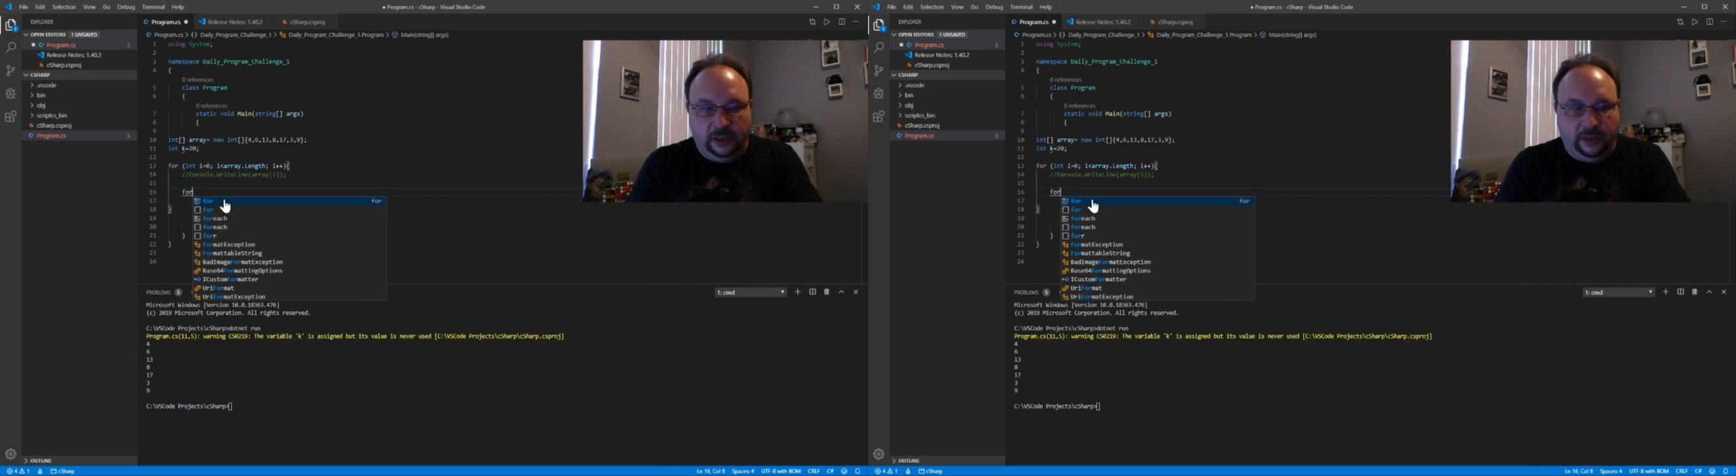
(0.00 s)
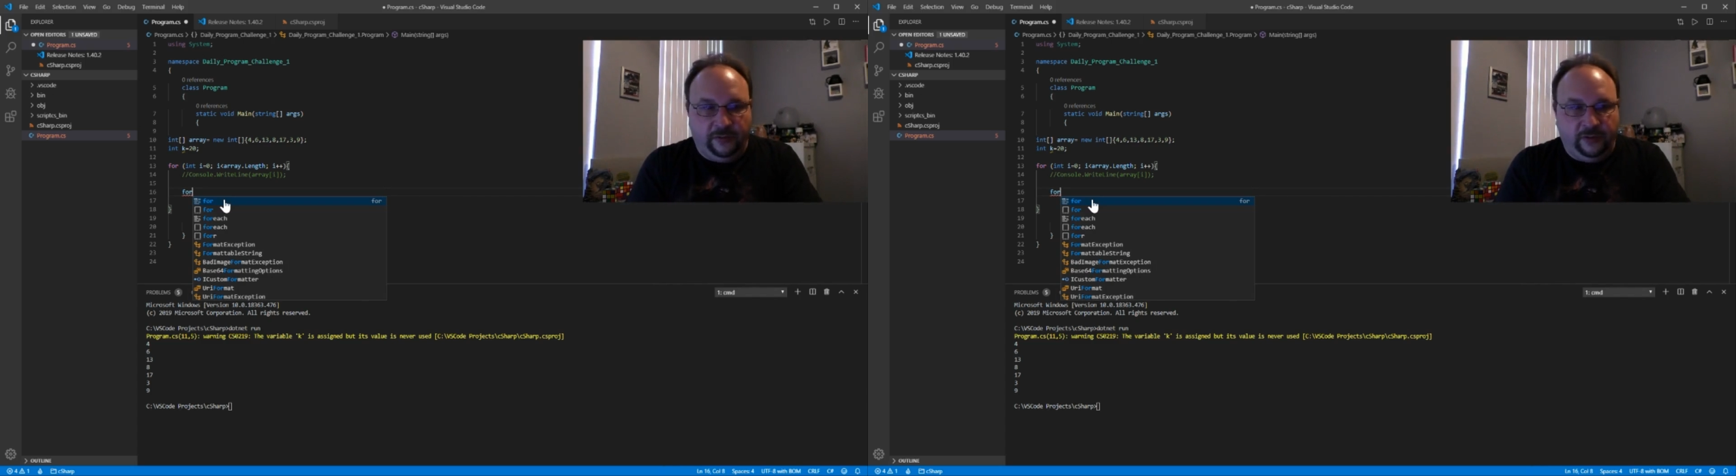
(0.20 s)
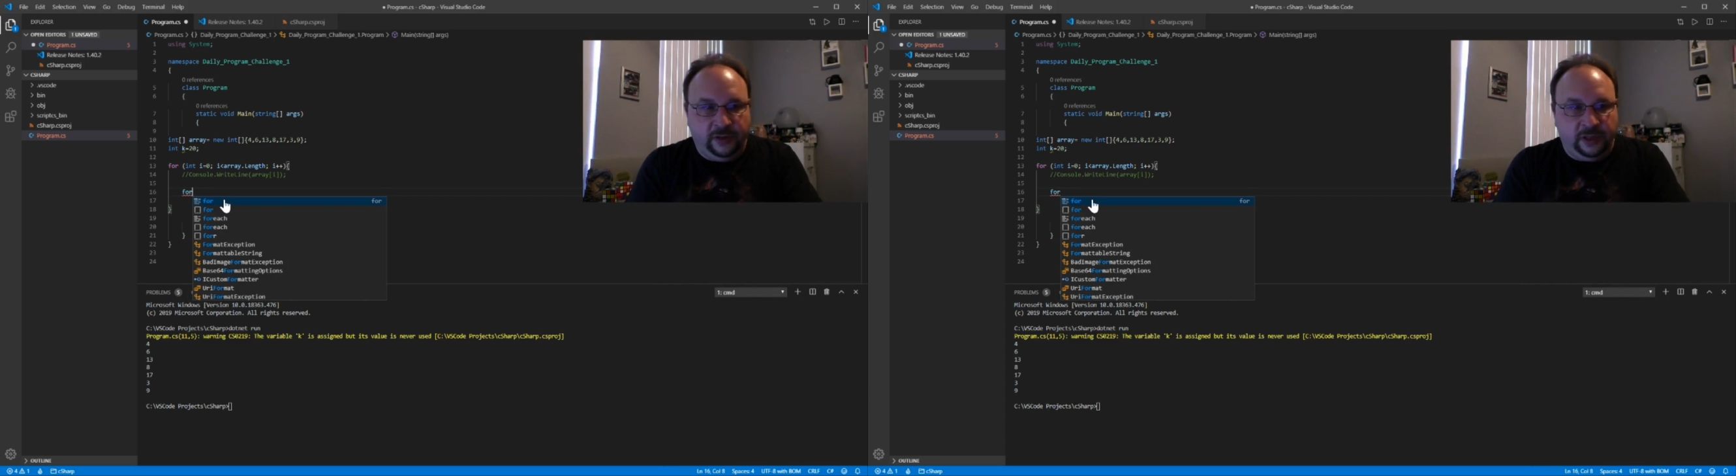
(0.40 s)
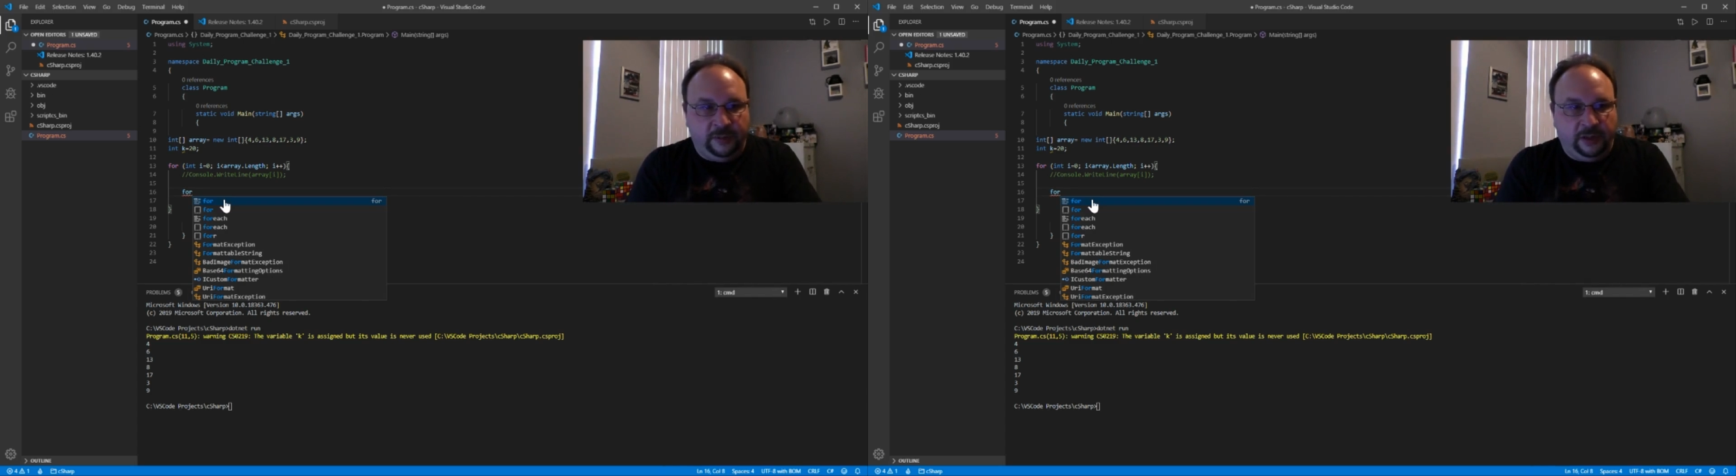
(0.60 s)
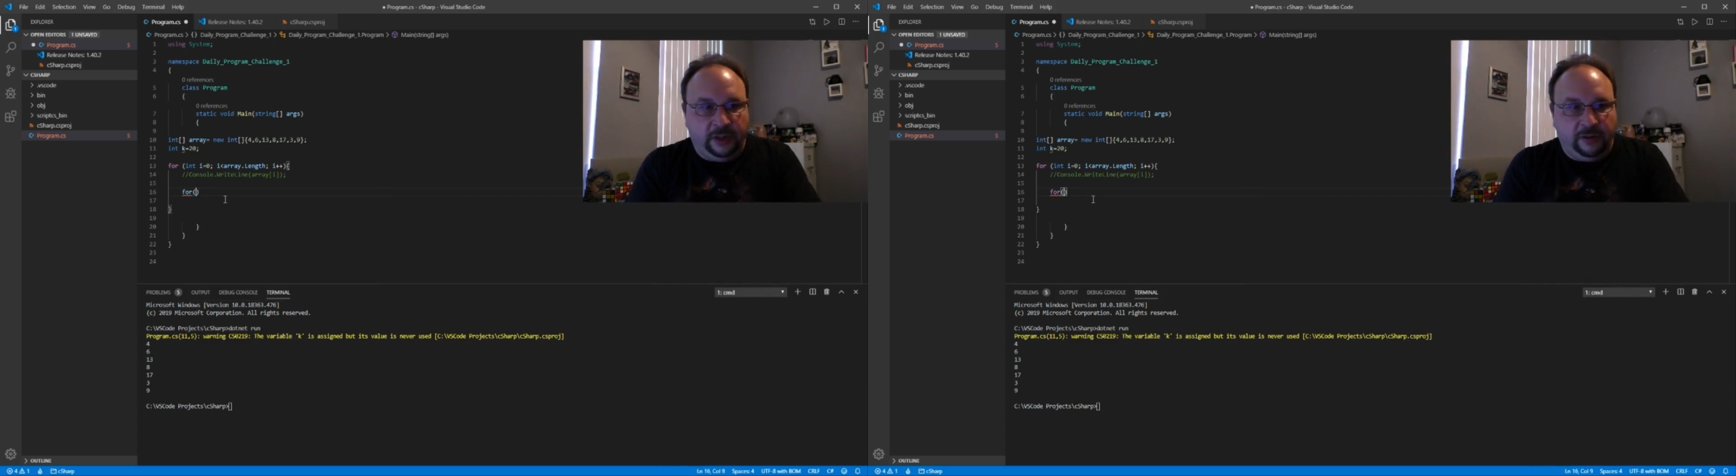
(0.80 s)
the first
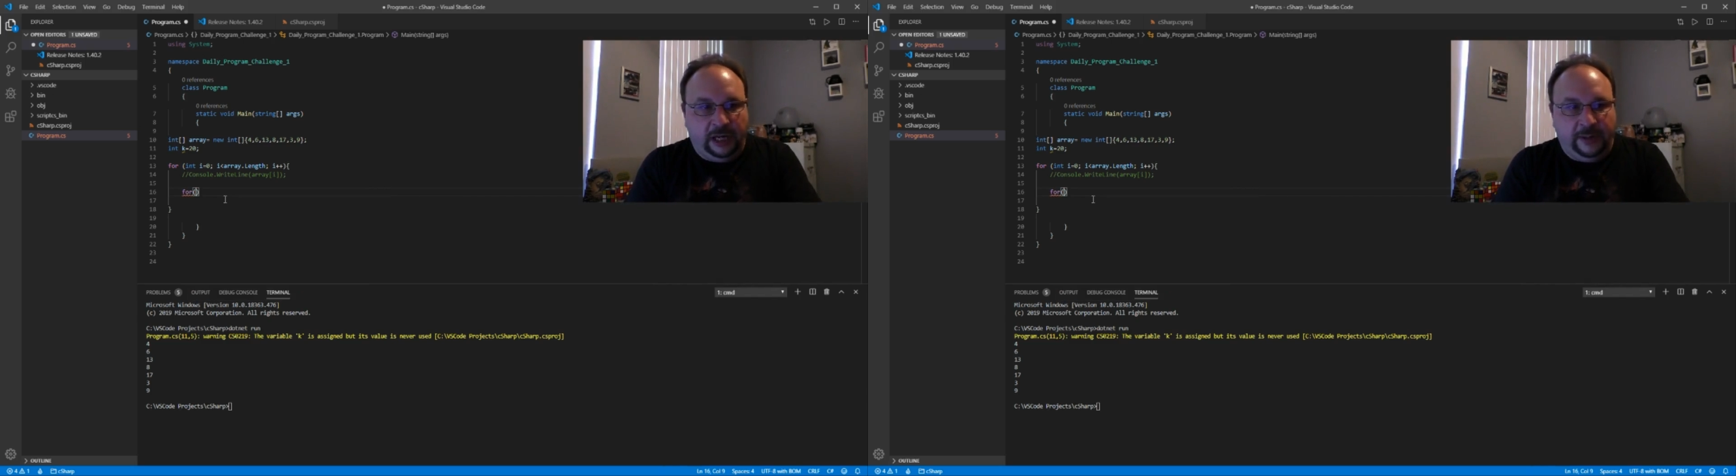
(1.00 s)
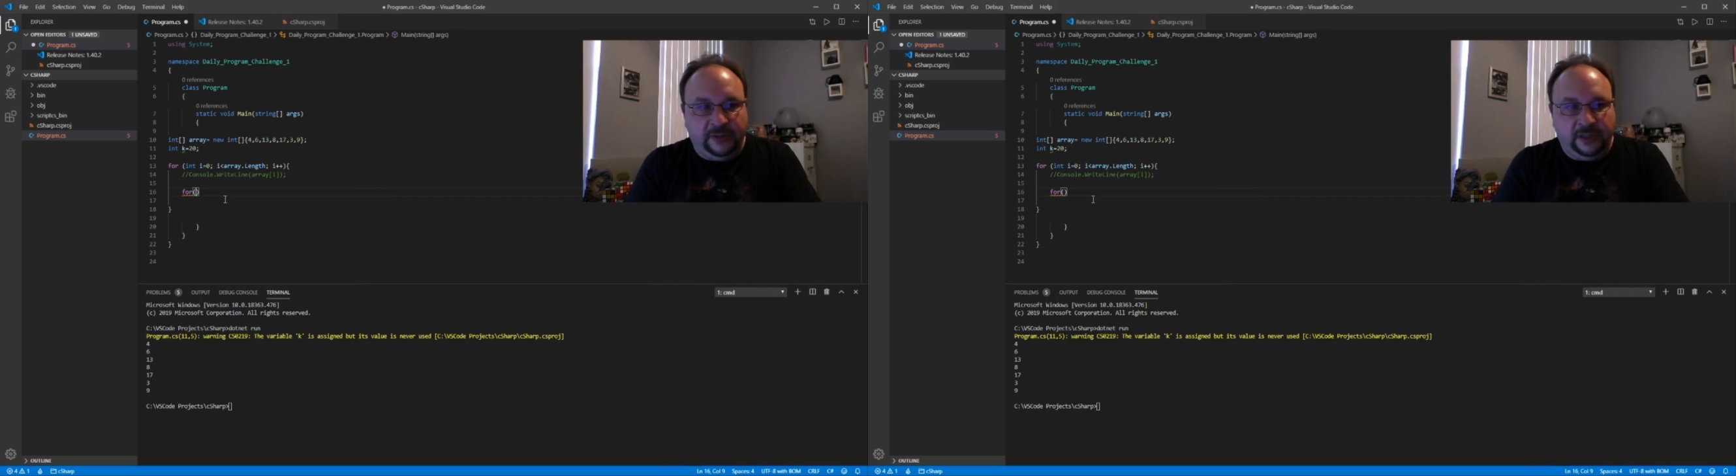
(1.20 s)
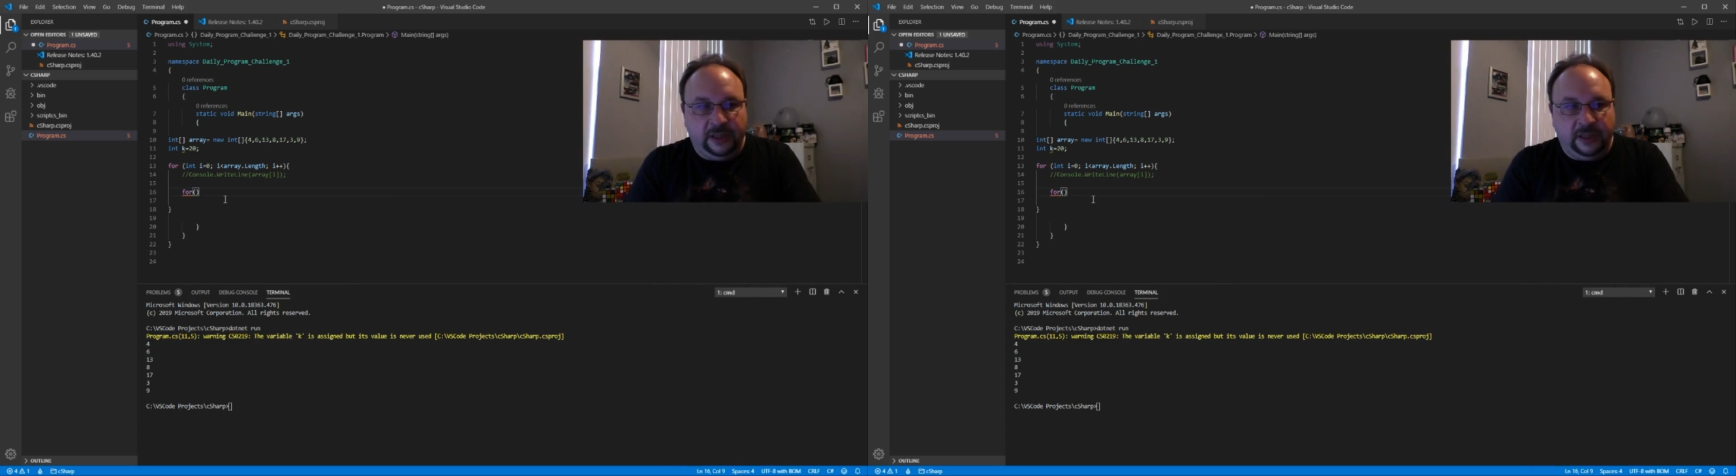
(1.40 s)
number it grabs